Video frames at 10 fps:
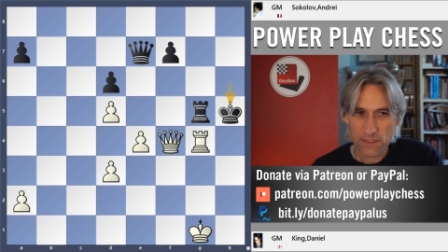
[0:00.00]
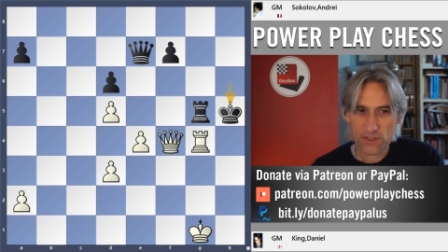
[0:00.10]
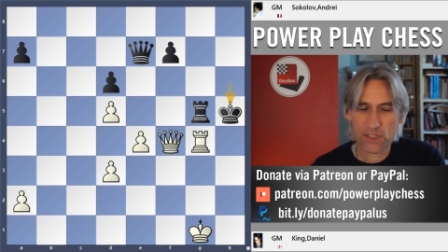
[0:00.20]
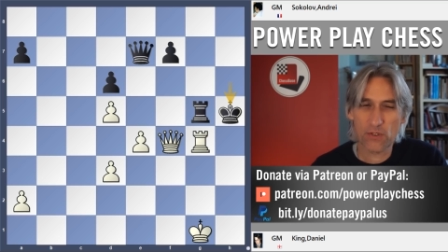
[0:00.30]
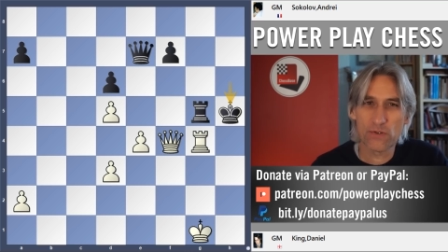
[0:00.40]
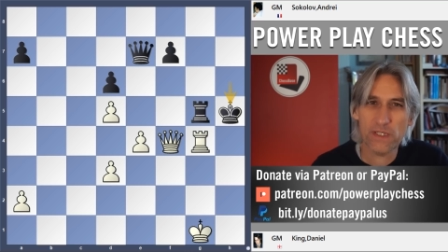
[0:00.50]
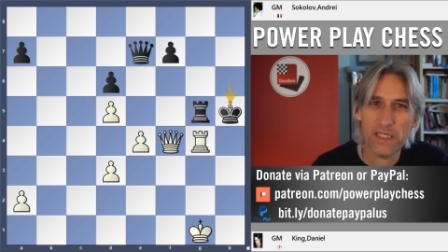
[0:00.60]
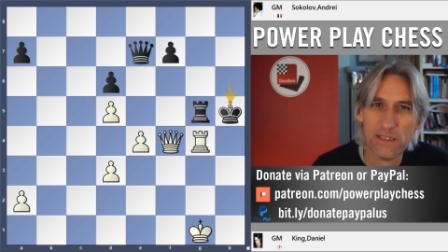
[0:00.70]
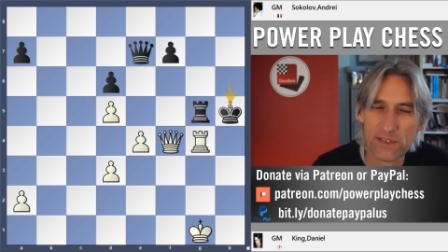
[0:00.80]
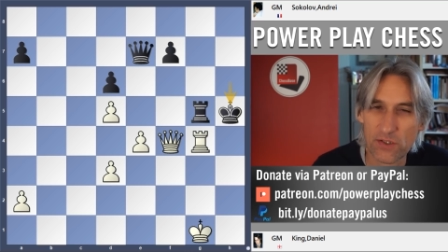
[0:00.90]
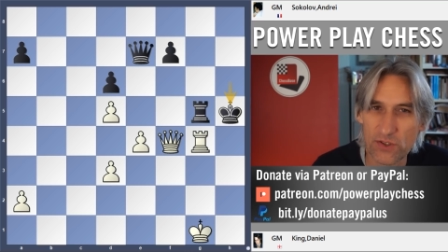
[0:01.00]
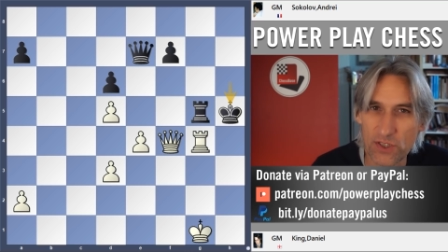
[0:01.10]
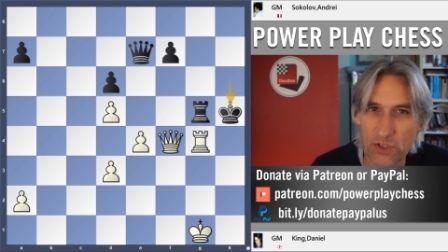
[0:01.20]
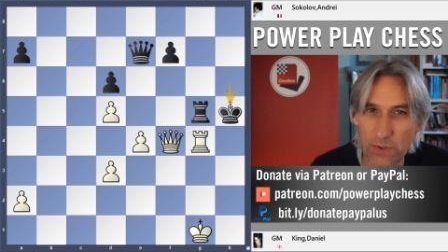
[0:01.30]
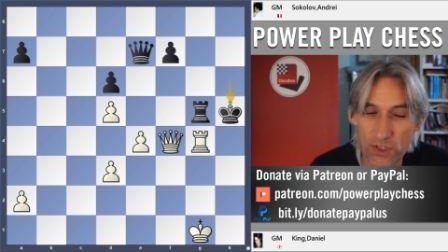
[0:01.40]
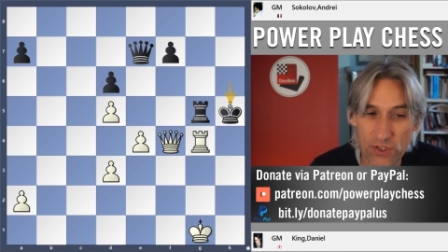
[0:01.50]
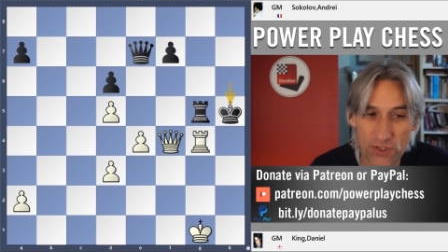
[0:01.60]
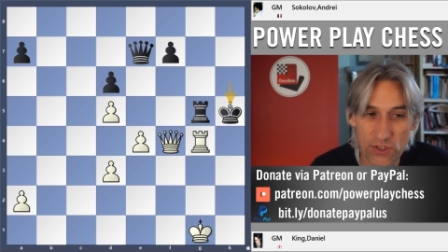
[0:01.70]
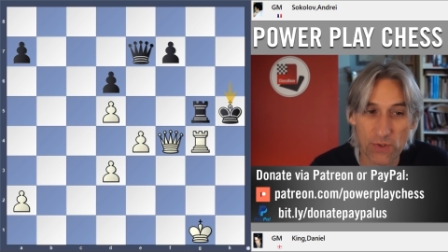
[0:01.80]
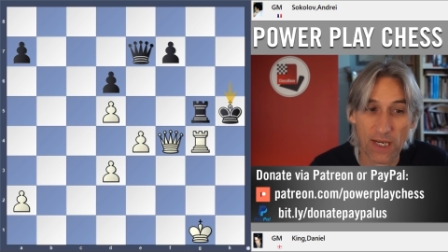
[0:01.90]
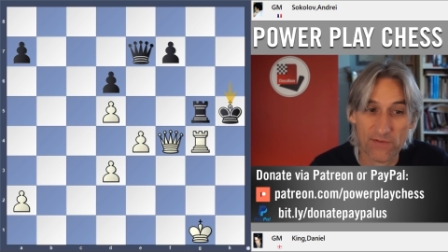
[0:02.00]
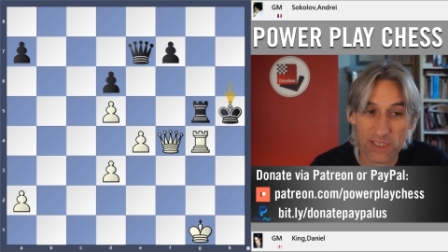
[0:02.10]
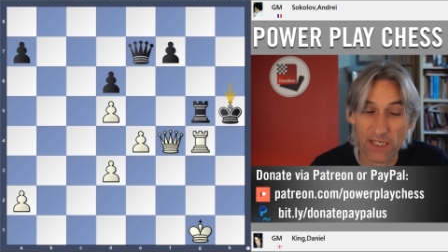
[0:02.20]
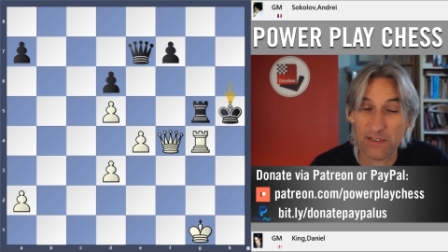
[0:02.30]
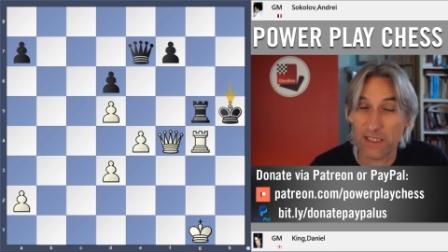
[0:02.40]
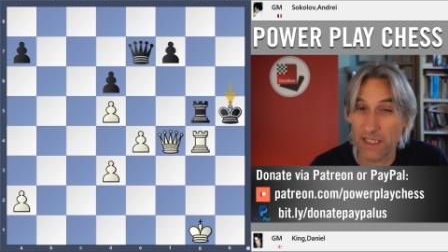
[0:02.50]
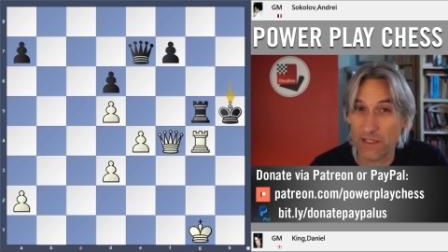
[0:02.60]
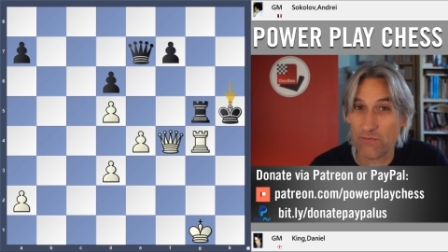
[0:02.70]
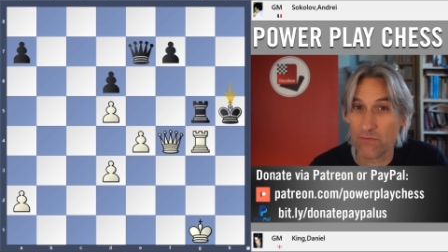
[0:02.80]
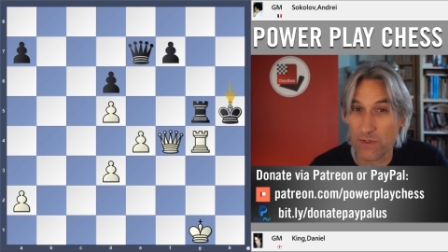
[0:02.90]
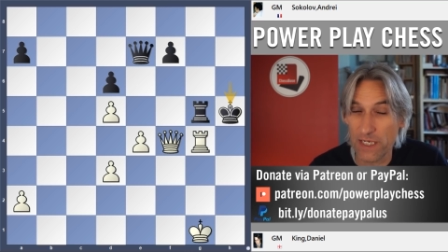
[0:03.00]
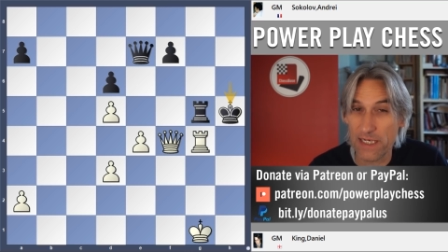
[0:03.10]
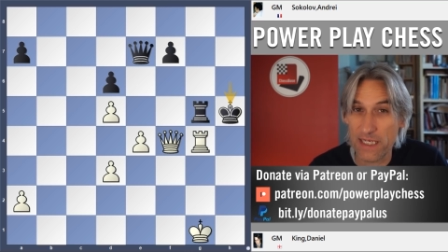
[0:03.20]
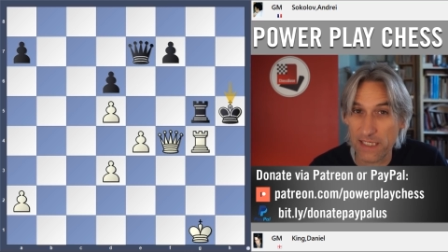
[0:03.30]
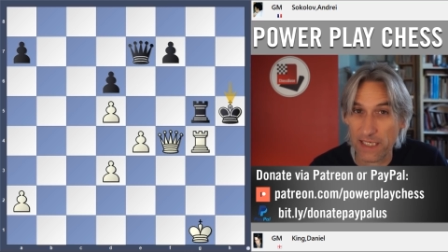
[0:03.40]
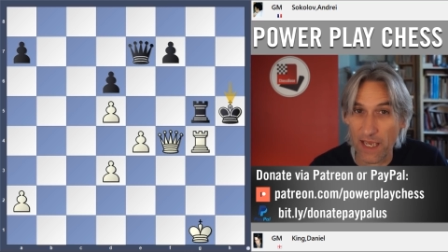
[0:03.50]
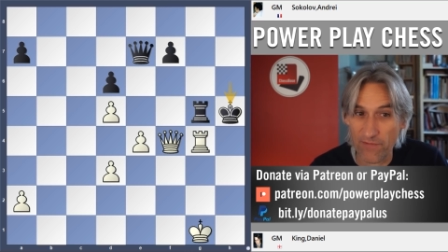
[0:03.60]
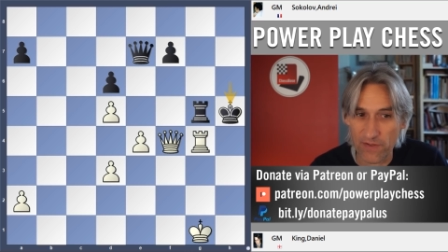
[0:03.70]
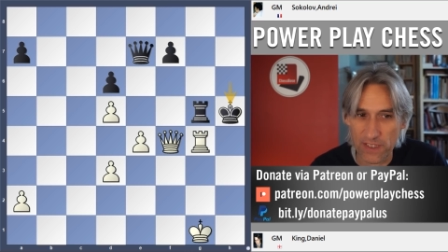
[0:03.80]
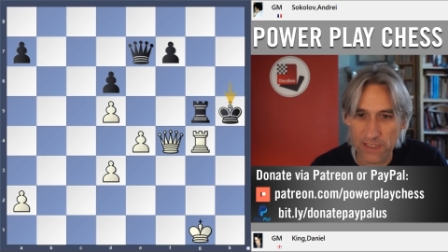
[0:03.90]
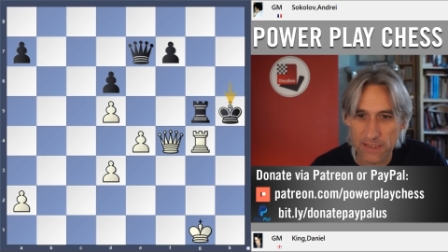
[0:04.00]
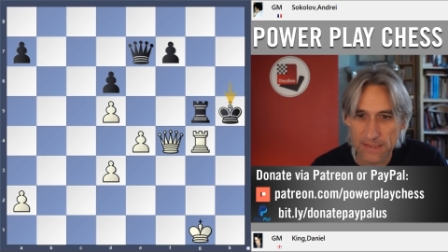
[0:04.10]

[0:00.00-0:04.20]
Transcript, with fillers: So in such situations, you have to calculate really carefully.